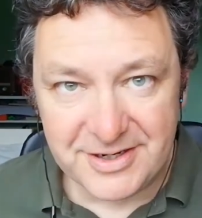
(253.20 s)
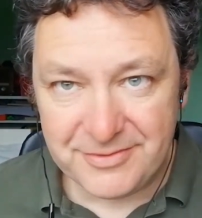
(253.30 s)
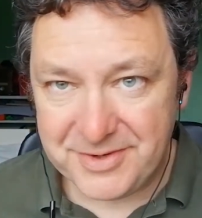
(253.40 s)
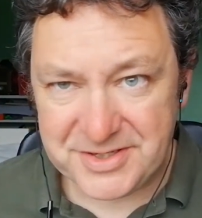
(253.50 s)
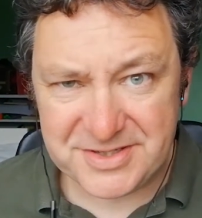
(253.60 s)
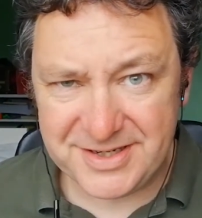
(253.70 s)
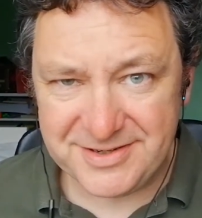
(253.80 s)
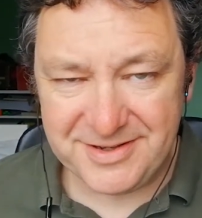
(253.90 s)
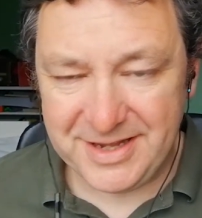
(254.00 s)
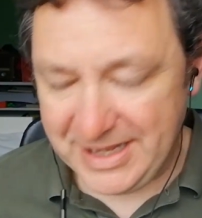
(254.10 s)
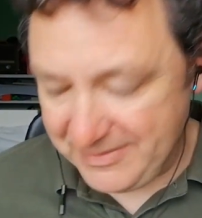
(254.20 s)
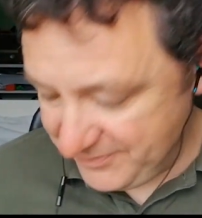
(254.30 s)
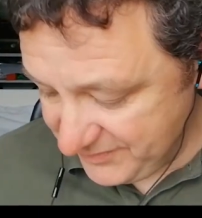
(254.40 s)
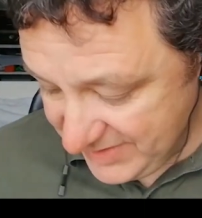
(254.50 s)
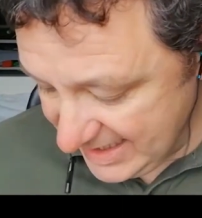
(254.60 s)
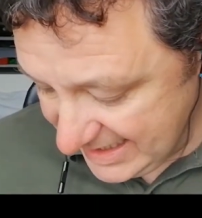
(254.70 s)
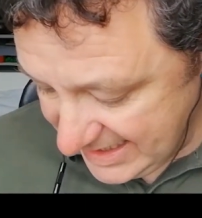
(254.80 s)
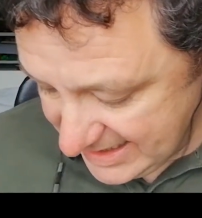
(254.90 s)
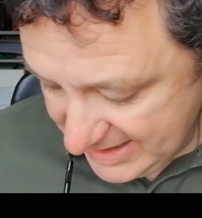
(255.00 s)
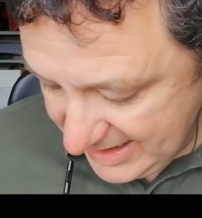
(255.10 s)
which
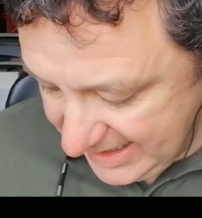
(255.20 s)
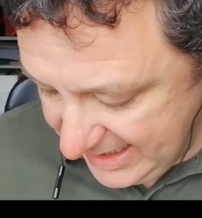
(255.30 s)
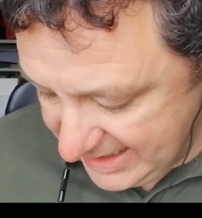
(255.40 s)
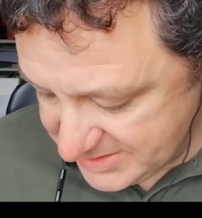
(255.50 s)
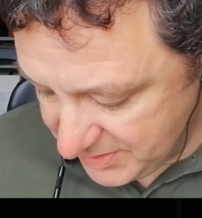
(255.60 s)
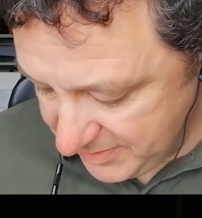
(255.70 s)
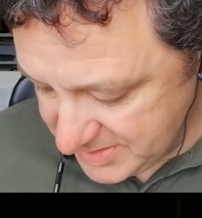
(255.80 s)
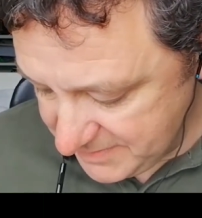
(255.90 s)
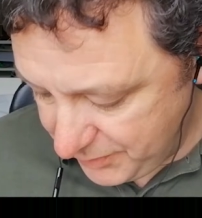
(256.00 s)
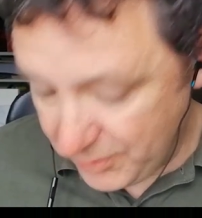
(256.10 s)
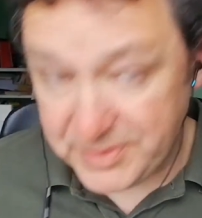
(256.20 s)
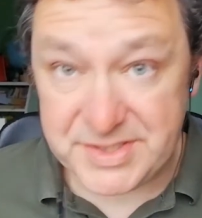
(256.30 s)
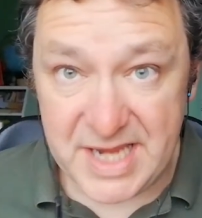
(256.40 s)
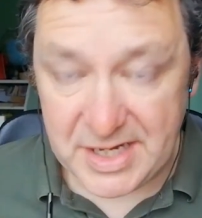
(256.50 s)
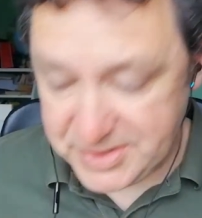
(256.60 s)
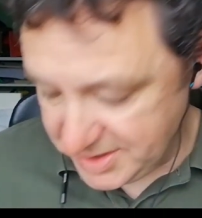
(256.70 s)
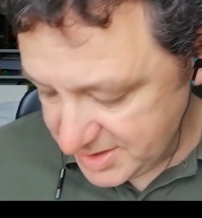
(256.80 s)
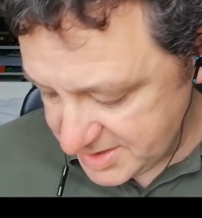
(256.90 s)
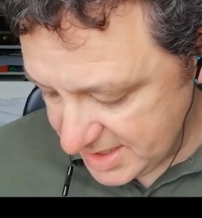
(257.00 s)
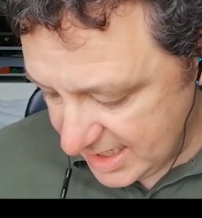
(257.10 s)
really is one of those important
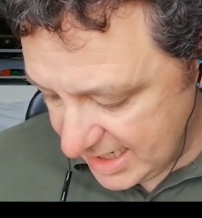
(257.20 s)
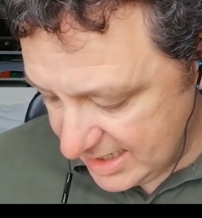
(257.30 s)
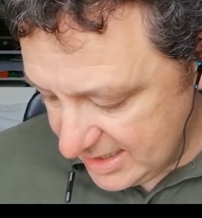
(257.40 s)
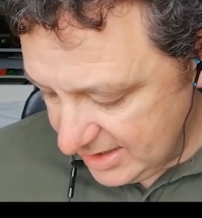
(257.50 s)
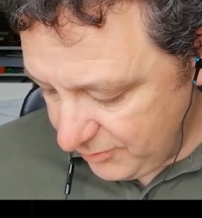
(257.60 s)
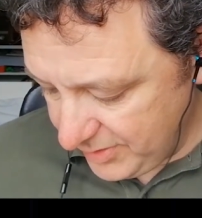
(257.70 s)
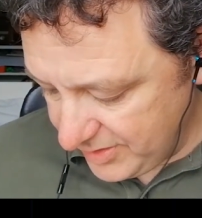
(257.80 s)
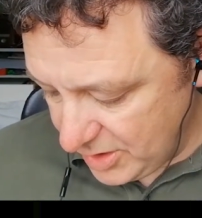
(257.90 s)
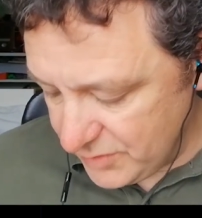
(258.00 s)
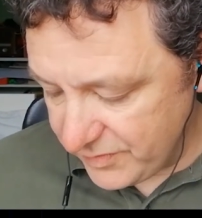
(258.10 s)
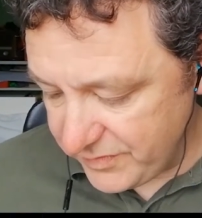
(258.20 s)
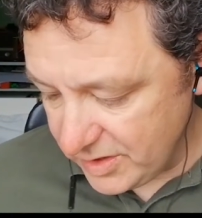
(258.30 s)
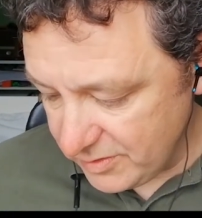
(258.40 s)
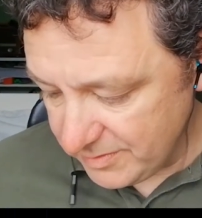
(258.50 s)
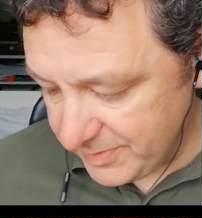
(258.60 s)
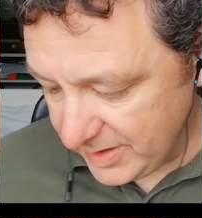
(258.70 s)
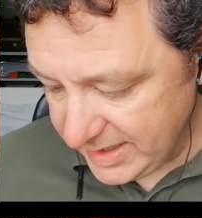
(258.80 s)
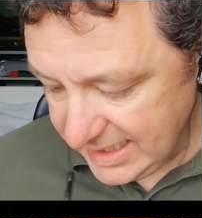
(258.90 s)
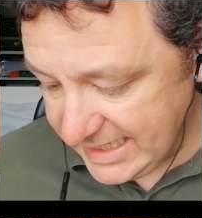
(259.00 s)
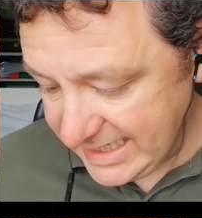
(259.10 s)
sections with an overview by
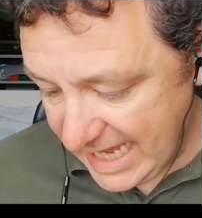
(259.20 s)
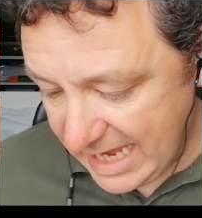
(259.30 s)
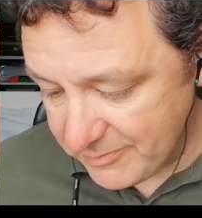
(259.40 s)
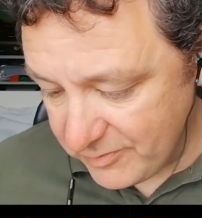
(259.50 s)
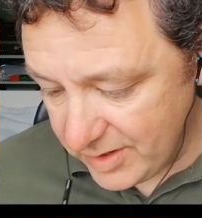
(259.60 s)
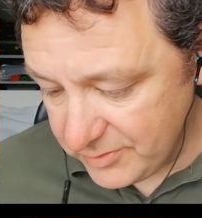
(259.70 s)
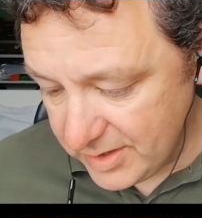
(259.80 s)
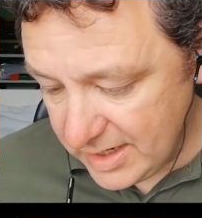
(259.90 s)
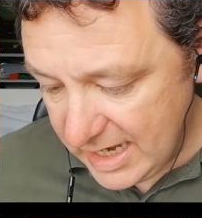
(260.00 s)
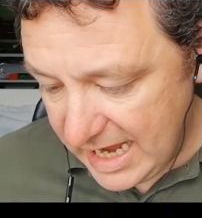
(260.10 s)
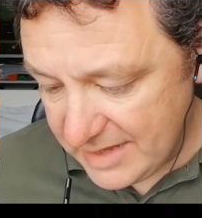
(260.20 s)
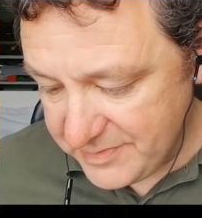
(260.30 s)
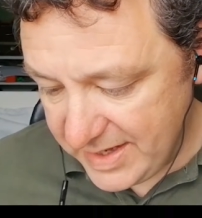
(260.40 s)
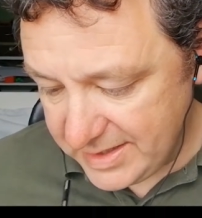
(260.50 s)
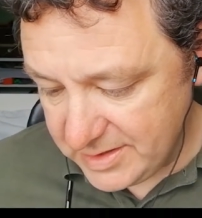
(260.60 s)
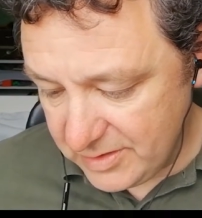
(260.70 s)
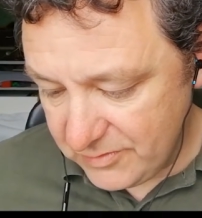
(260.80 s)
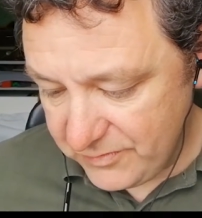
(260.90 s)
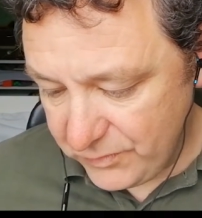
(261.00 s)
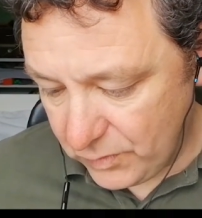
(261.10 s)
Helena Hamerow, and then
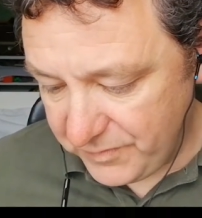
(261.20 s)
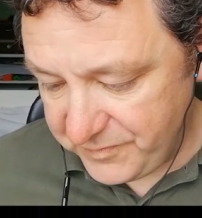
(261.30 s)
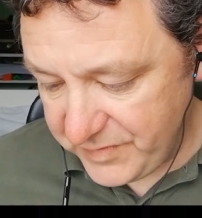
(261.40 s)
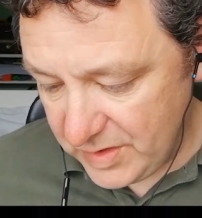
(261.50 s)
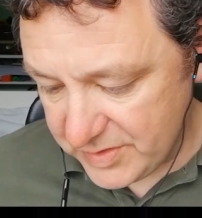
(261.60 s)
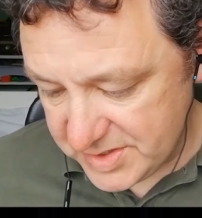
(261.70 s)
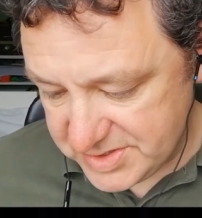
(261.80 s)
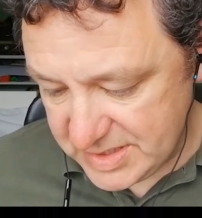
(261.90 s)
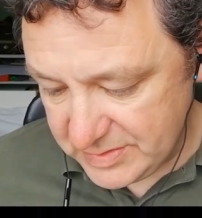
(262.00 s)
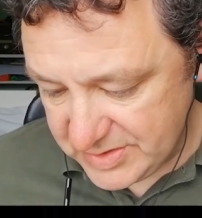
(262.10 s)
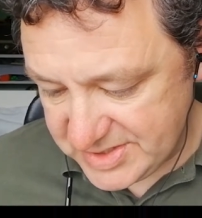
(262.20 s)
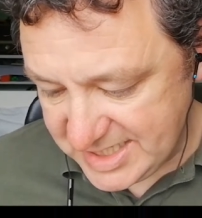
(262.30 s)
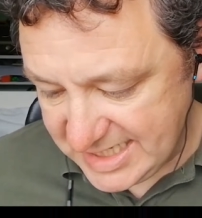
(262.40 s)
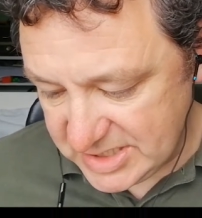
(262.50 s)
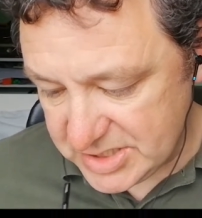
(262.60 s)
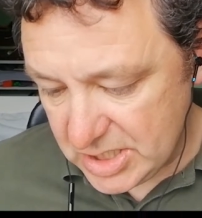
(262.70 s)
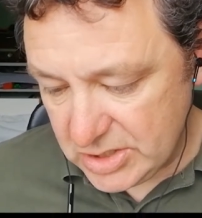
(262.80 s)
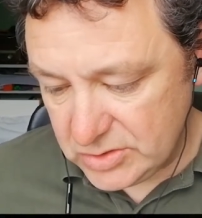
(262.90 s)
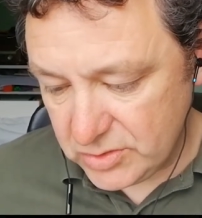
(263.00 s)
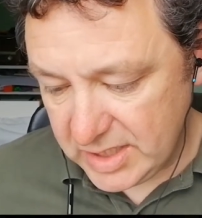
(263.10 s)
4 further syntheses
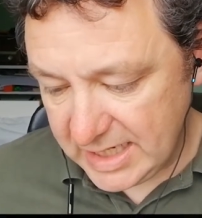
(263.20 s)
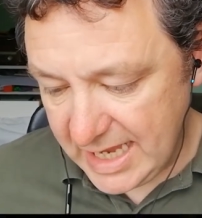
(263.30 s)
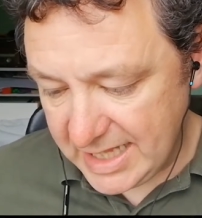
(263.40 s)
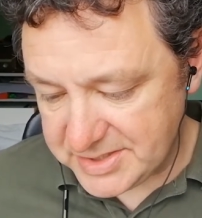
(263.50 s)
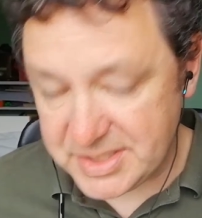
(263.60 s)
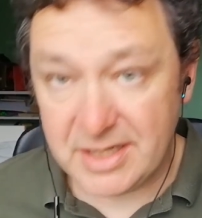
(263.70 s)
looking at